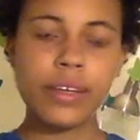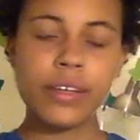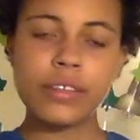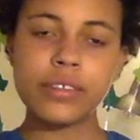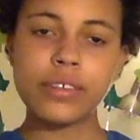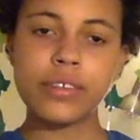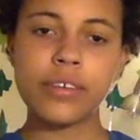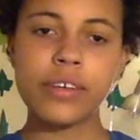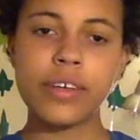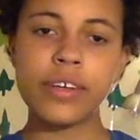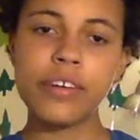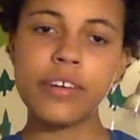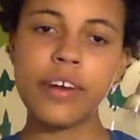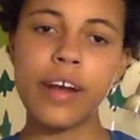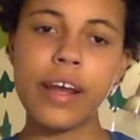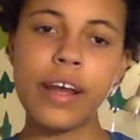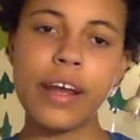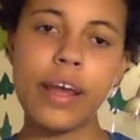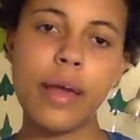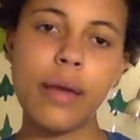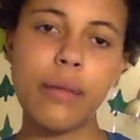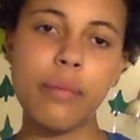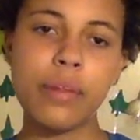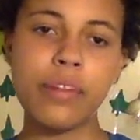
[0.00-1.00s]
So here I
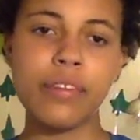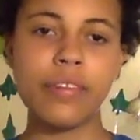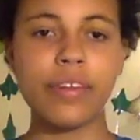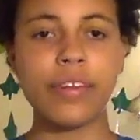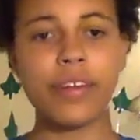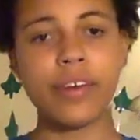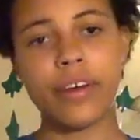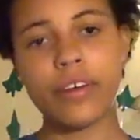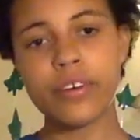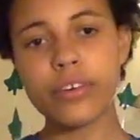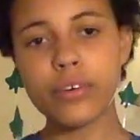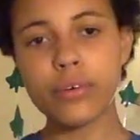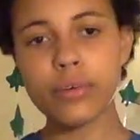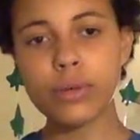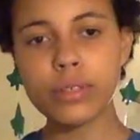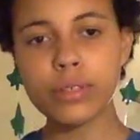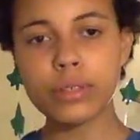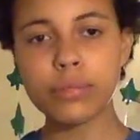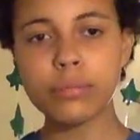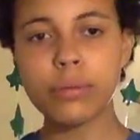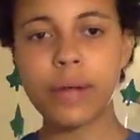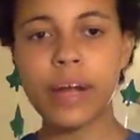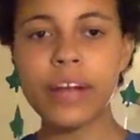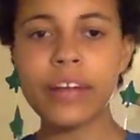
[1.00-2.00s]
am in the
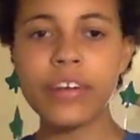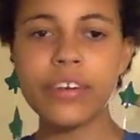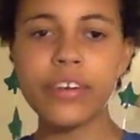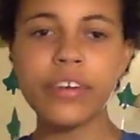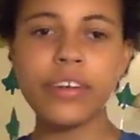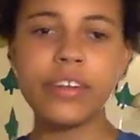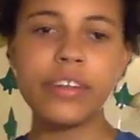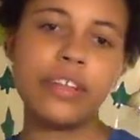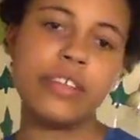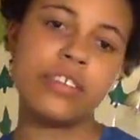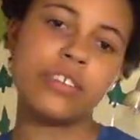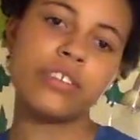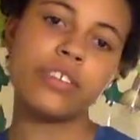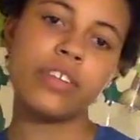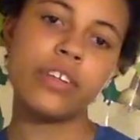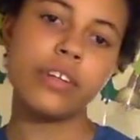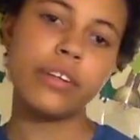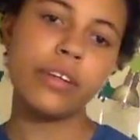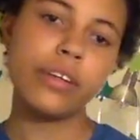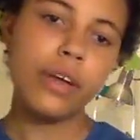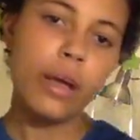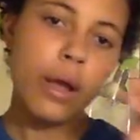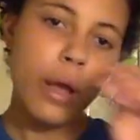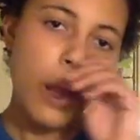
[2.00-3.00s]
Underworks binder in this
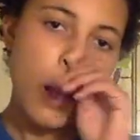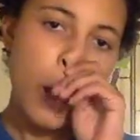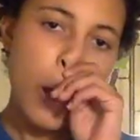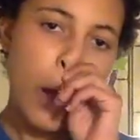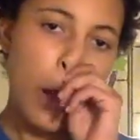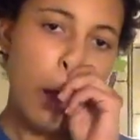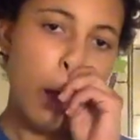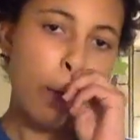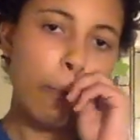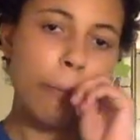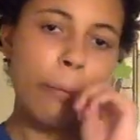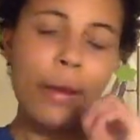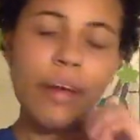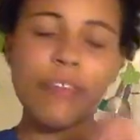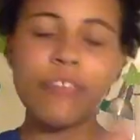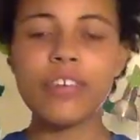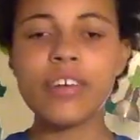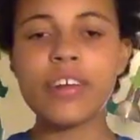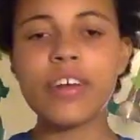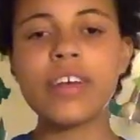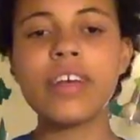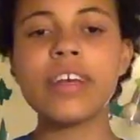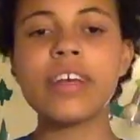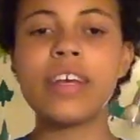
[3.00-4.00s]
shirt. I
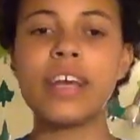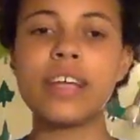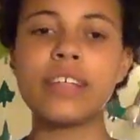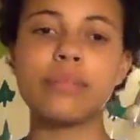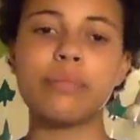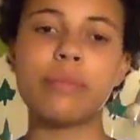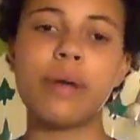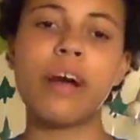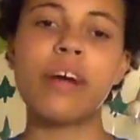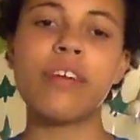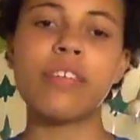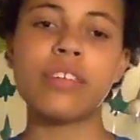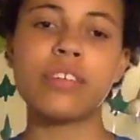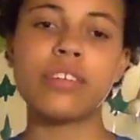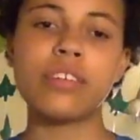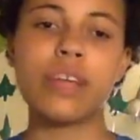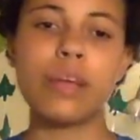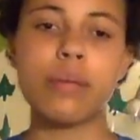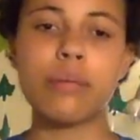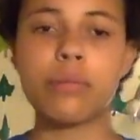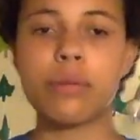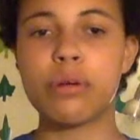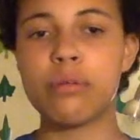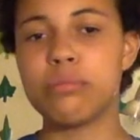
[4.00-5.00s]
feel like it gets about the
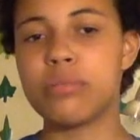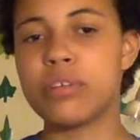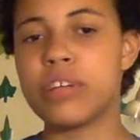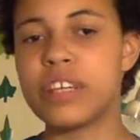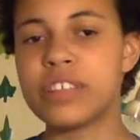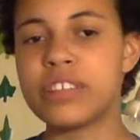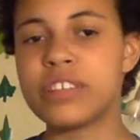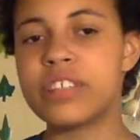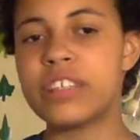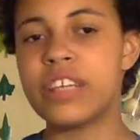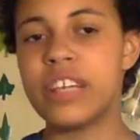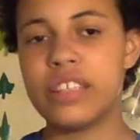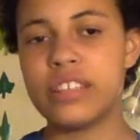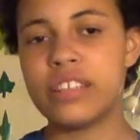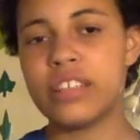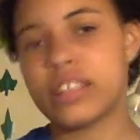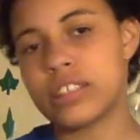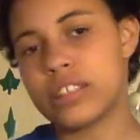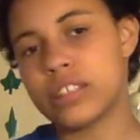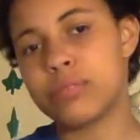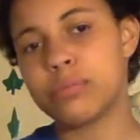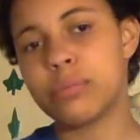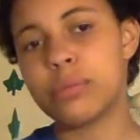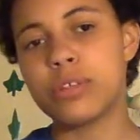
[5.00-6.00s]
same compression as
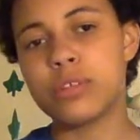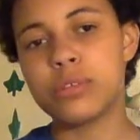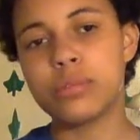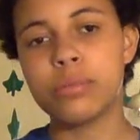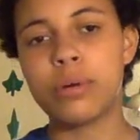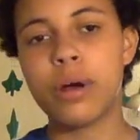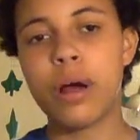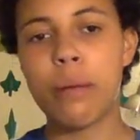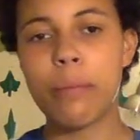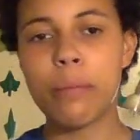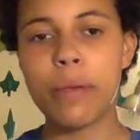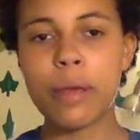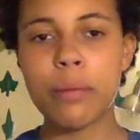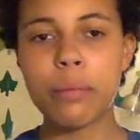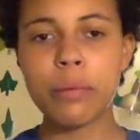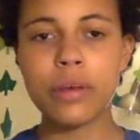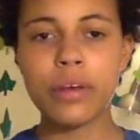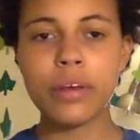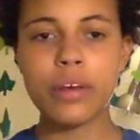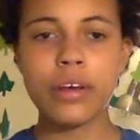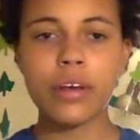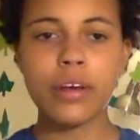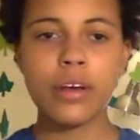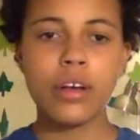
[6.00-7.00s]
like a sports bra
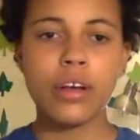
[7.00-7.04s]
maybe.